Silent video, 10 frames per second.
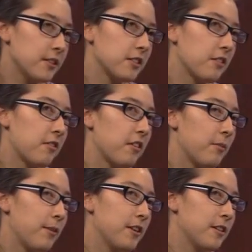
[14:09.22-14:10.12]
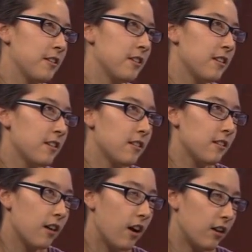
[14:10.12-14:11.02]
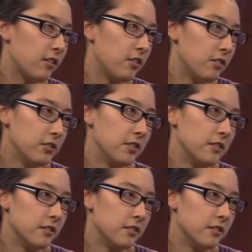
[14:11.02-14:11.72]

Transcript: to the Caribbean on cruises,